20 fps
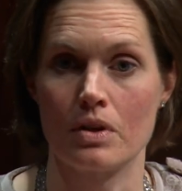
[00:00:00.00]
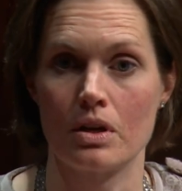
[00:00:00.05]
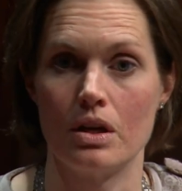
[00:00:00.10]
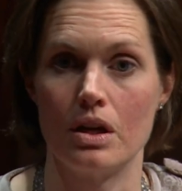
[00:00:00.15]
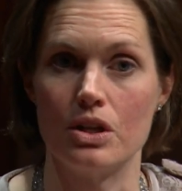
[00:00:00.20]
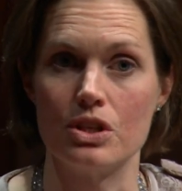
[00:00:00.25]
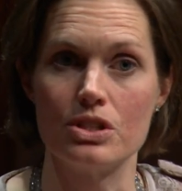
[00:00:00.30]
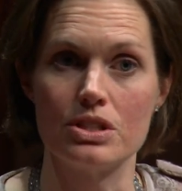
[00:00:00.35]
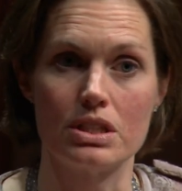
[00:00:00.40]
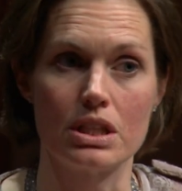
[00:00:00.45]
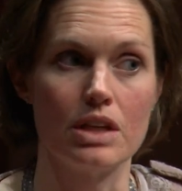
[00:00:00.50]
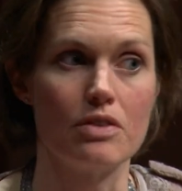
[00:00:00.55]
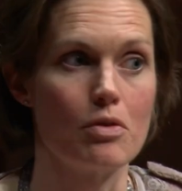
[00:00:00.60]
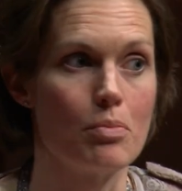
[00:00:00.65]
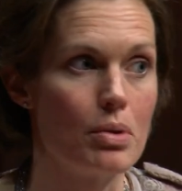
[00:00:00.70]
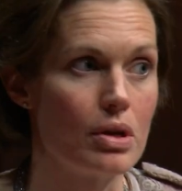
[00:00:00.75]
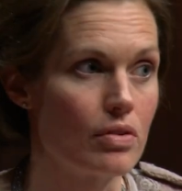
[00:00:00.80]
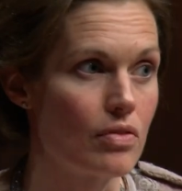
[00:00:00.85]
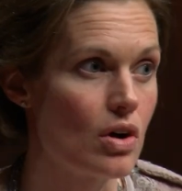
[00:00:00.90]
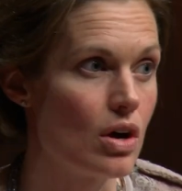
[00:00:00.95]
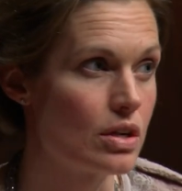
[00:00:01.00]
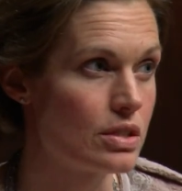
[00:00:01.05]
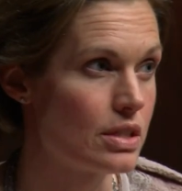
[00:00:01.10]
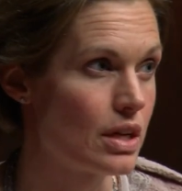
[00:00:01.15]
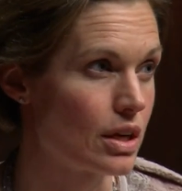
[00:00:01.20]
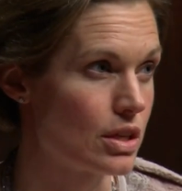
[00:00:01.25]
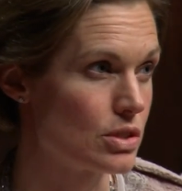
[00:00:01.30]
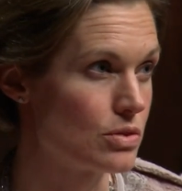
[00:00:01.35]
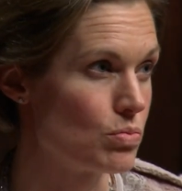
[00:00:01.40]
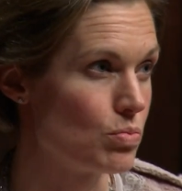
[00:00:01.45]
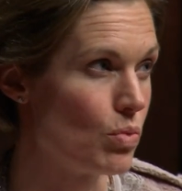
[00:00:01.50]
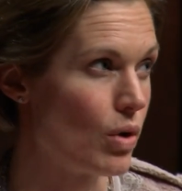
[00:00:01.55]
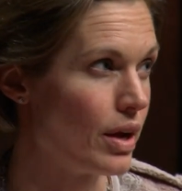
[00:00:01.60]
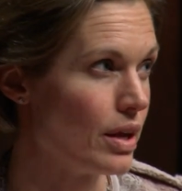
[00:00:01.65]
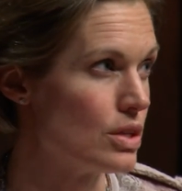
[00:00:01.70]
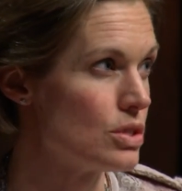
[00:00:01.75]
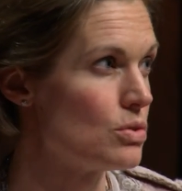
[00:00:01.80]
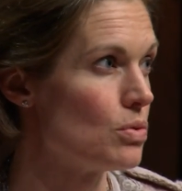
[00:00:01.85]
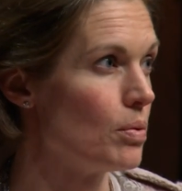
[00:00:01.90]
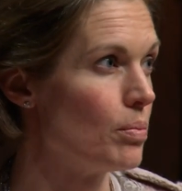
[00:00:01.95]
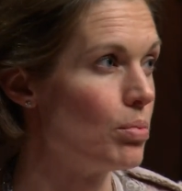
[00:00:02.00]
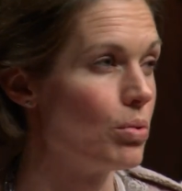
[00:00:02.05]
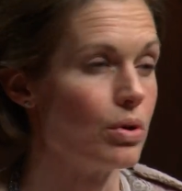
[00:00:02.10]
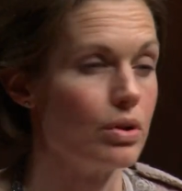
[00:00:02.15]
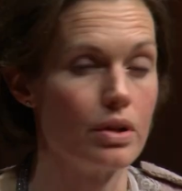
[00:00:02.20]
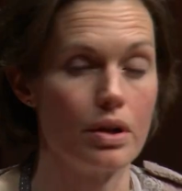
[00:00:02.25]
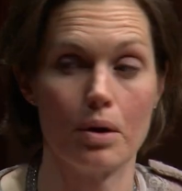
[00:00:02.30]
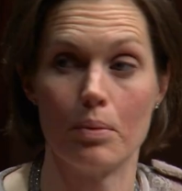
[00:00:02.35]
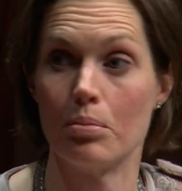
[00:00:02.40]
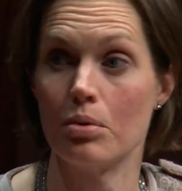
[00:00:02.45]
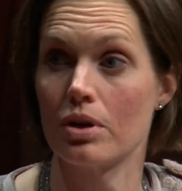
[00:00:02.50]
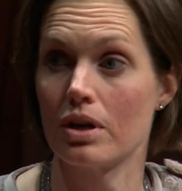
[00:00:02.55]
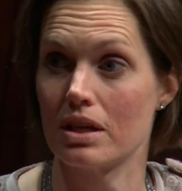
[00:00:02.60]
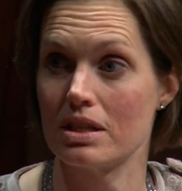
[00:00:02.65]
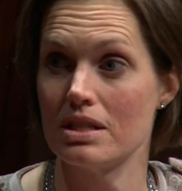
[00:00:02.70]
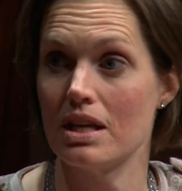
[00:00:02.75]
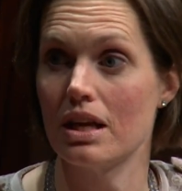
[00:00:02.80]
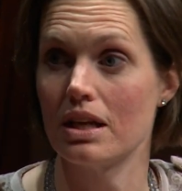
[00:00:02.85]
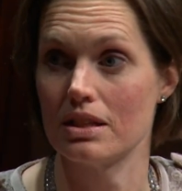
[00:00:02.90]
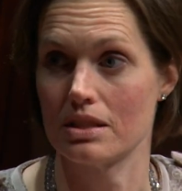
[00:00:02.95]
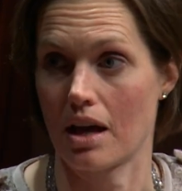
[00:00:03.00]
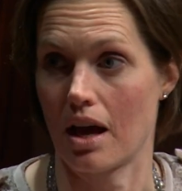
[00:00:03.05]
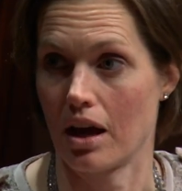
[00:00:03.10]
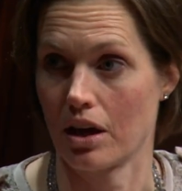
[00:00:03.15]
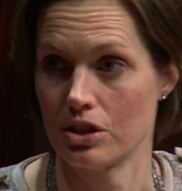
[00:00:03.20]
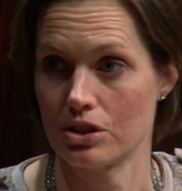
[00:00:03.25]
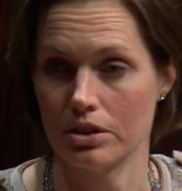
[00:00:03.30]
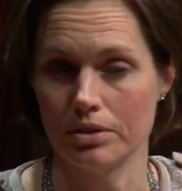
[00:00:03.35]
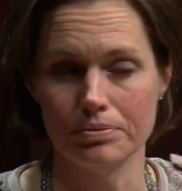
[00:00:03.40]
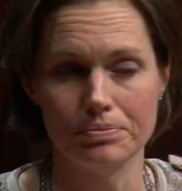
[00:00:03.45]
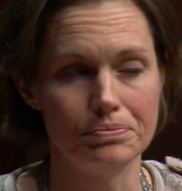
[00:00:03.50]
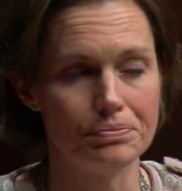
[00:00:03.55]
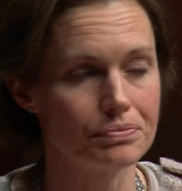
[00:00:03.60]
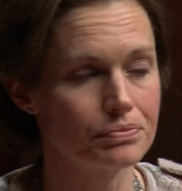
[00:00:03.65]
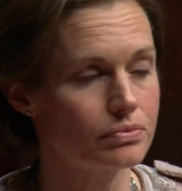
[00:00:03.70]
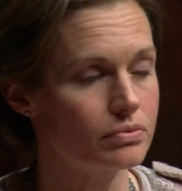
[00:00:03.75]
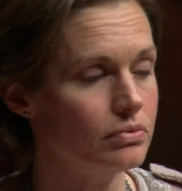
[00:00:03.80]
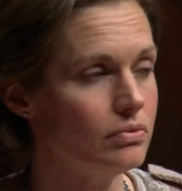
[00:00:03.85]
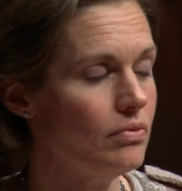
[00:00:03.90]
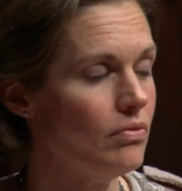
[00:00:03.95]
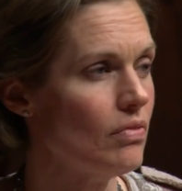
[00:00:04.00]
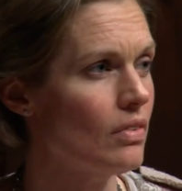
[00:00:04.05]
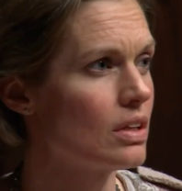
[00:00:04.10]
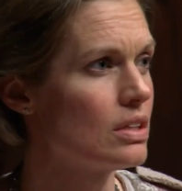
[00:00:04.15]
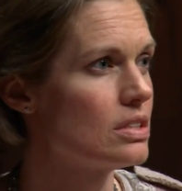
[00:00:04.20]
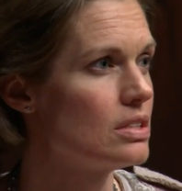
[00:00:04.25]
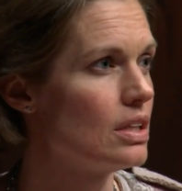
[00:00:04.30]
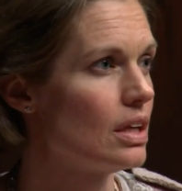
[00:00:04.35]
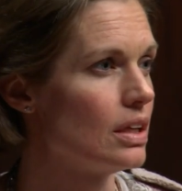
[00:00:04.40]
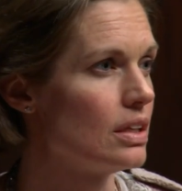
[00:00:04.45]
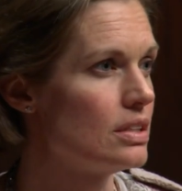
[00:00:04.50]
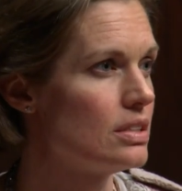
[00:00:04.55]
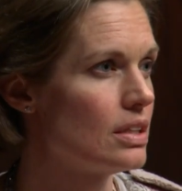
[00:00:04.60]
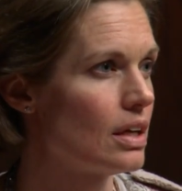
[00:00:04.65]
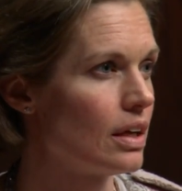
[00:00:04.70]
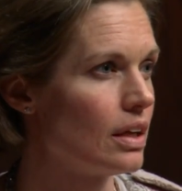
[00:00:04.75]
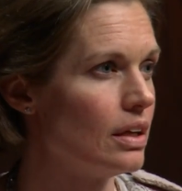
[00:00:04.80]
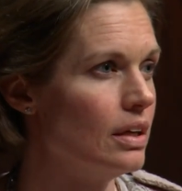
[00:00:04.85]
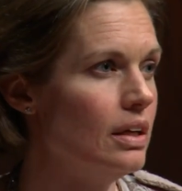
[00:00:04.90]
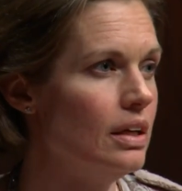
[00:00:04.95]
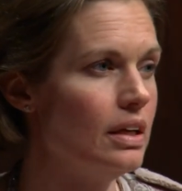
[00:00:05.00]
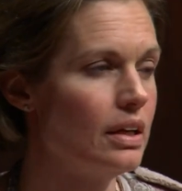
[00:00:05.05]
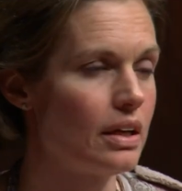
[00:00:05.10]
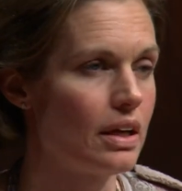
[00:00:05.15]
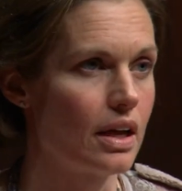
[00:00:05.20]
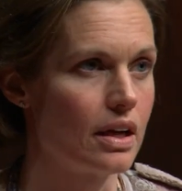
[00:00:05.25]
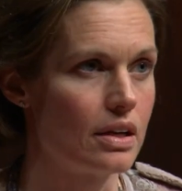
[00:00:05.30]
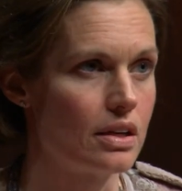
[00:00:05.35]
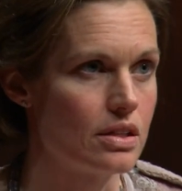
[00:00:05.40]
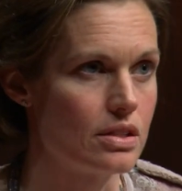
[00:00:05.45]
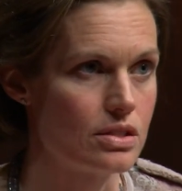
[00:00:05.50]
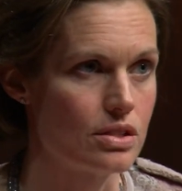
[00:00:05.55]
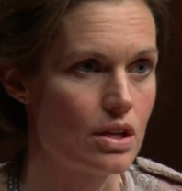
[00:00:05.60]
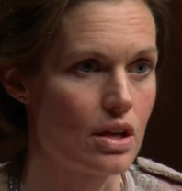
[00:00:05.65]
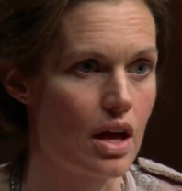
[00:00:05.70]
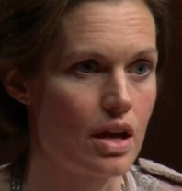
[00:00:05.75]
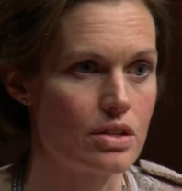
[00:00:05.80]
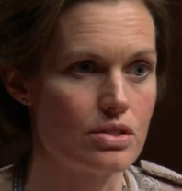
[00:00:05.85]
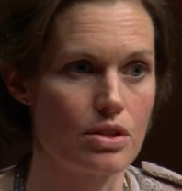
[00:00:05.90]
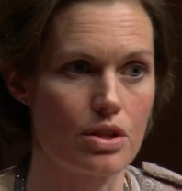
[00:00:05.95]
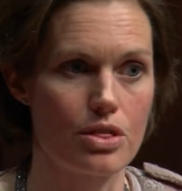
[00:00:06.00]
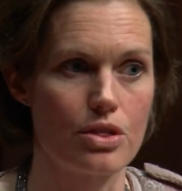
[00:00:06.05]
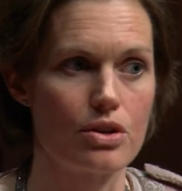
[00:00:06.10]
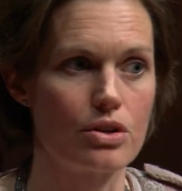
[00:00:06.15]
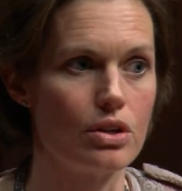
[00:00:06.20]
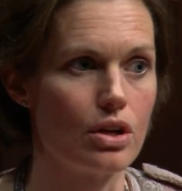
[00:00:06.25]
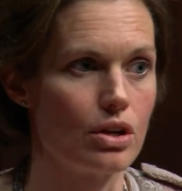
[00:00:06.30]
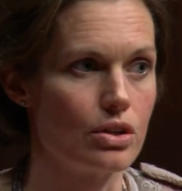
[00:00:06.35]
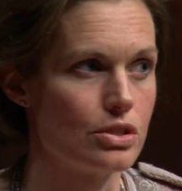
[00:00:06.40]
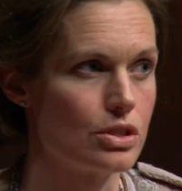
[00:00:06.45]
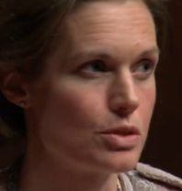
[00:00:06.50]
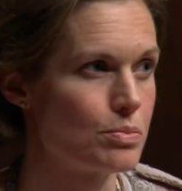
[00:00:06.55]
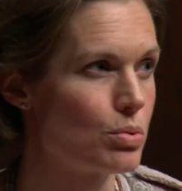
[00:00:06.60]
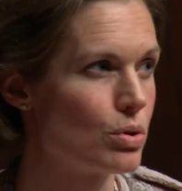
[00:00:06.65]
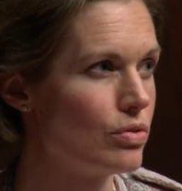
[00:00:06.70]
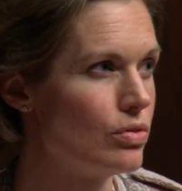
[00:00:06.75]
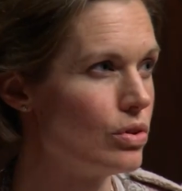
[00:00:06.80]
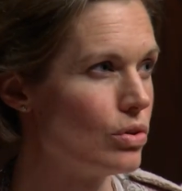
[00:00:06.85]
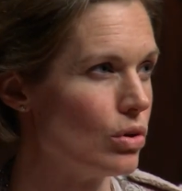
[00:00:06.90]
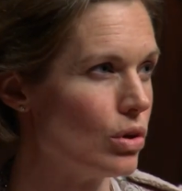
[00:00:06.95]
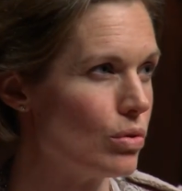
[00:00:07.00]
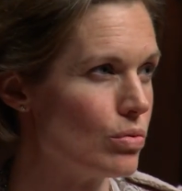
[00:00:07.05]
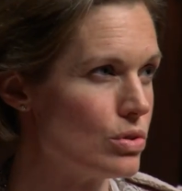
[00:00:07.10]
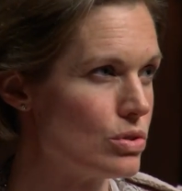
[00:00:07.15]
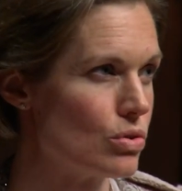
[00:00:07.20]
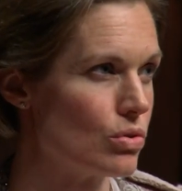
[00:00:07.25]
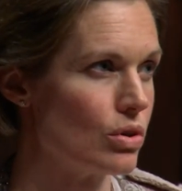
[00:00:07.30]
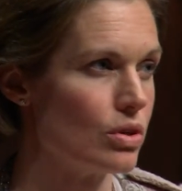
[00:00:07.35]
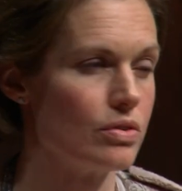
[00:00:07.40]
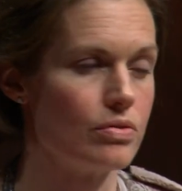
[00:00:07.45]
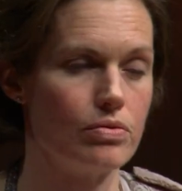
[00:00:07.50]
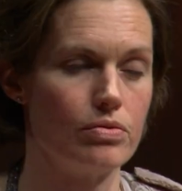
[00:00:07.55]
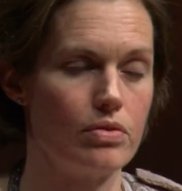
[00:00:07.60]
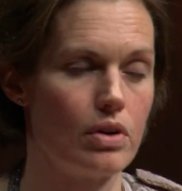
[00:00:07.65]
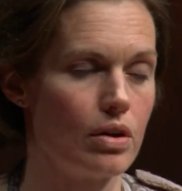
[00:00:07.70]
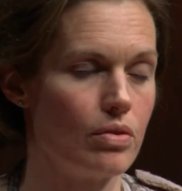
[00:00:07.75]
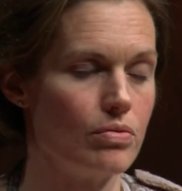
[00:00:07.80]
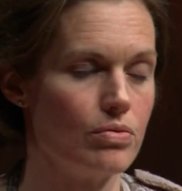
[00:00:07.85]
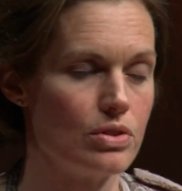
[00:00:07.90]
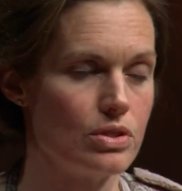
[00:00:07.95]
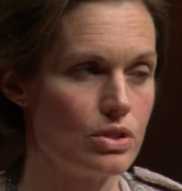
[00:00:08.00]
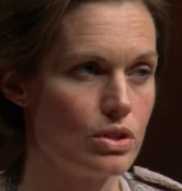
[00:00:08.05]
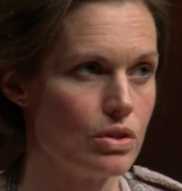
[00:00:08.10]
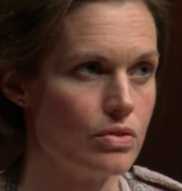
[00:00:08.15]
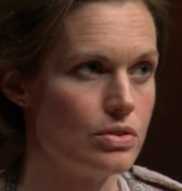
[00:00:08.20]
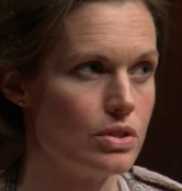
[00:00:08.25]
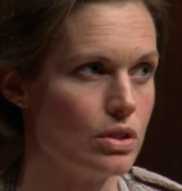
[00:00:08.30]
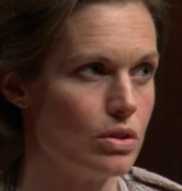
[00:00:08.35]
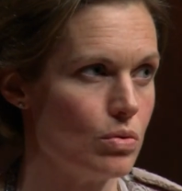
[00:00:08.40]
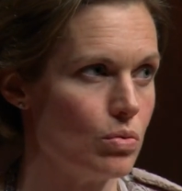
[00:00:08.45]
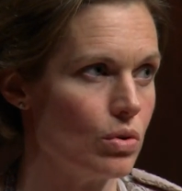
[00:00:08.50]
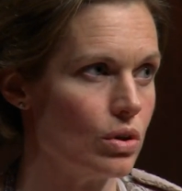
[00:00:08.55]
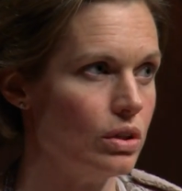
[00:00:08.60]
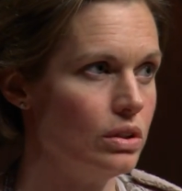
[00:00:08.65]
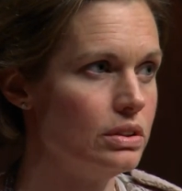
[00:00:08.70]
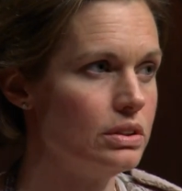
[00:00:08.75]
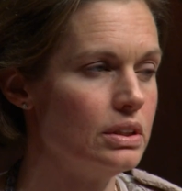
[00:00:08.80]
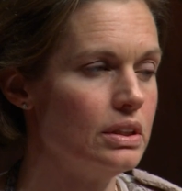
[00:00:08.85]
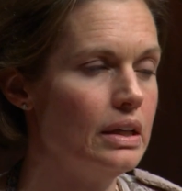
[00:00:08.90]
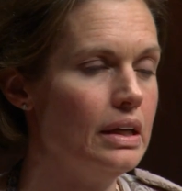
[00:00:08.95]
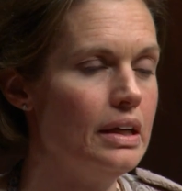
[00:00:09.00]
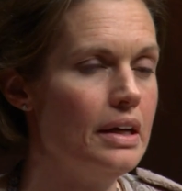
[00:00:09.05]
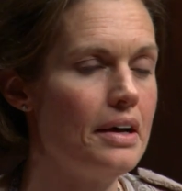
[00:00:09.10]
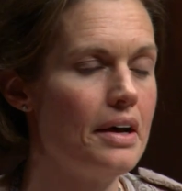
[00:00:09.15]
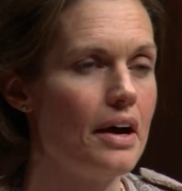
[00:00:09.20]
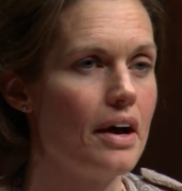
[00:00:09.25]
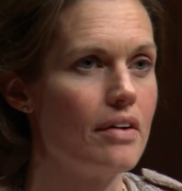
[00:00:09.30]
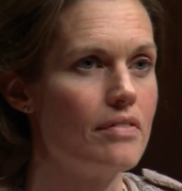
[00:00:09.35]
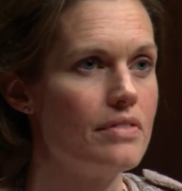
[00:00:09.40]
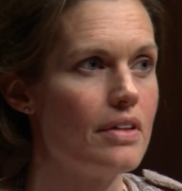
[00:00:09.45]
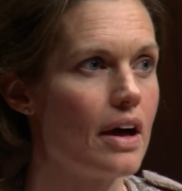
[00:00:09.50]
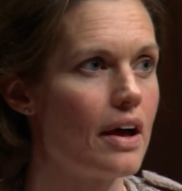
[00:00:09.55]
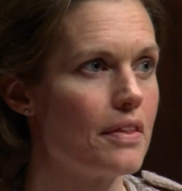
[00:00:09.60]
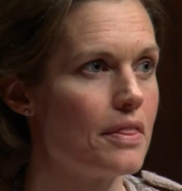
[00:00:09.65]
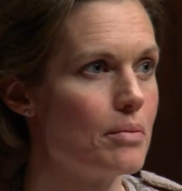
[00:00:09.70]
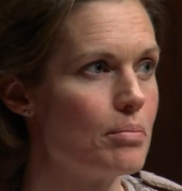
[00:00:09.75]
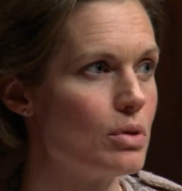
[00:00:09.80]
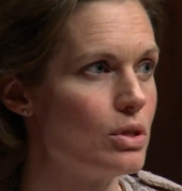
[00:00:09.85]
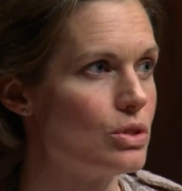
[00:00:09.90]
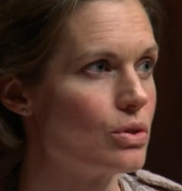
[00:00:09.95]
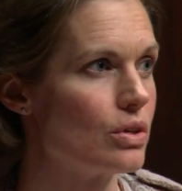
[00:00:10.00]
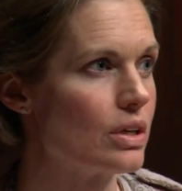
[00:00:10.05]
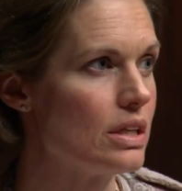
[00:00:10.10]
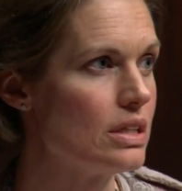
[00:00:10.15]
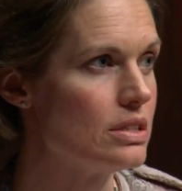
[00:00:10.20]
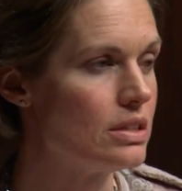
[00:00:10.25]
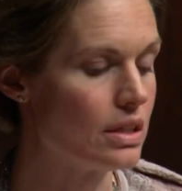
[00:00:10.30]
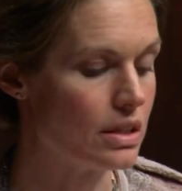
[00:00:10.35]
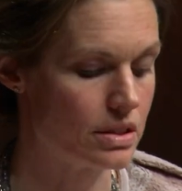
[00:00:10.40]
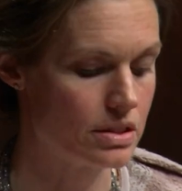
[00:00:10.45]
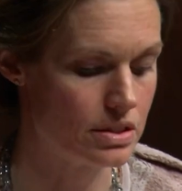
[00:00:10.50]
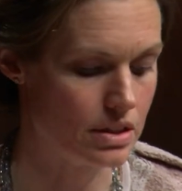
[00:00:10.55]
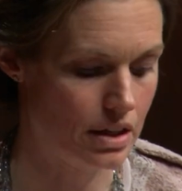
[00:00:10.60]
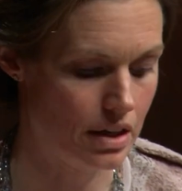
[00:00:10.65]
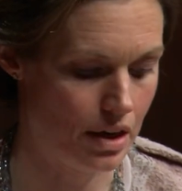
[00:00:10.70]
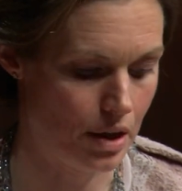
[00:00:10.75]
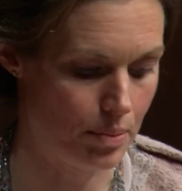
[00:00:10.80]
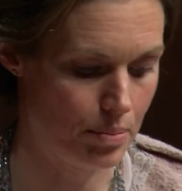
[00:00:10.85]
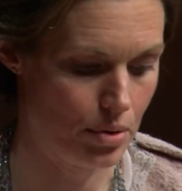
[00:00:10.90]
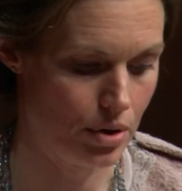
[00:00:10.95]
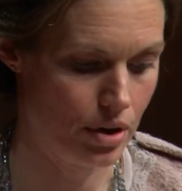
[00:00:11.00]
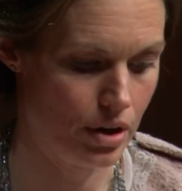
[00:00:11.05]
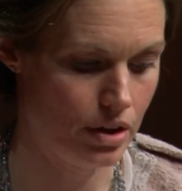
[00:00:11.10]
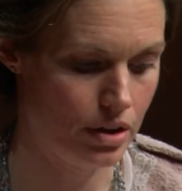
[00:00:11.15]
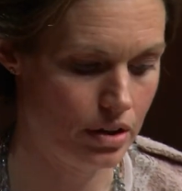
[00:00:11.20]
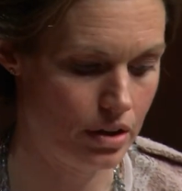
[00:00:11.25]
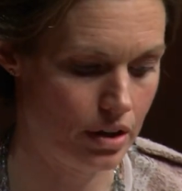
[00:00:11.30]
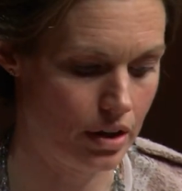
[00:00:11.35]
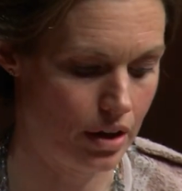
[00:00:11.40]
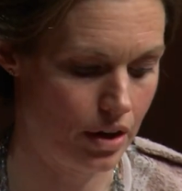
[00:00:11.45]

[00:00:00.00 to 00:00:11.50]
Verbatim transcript: And just to give a bit of context why it's so important that Alberta takes action is that Canada has the third largest proven oil reserves in the world. Of that, the majority sits in Alberta.